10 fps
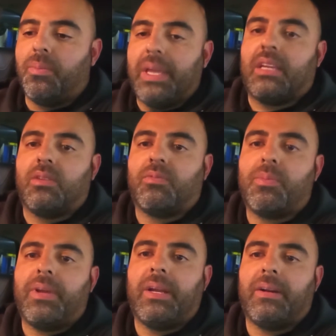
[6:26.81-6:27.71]
make a
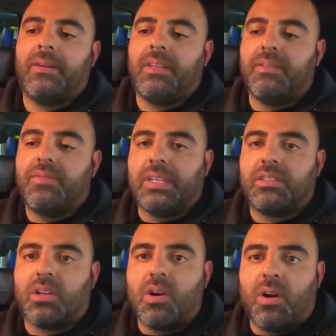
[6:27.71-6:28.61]
repair and
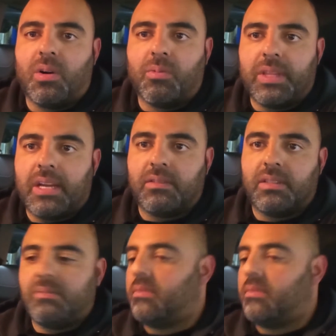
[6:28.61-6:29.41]
fix a car without